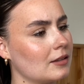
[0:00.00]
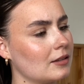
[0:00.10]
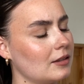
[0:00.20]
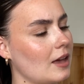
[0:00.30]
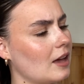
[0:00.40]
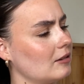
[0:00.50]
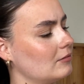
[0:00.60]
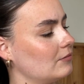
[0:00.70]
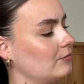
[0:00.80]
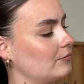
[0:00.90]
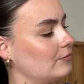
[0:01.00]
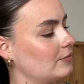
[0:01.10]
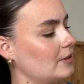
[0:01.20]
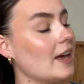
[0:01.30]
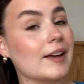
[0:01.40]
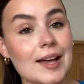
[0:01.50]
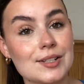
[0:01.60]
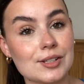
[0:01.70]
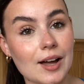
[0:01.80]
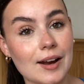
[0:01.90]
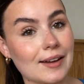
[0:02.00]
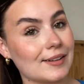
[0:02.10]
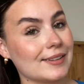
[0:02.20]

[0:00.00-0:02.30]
Yeah, catch the colour.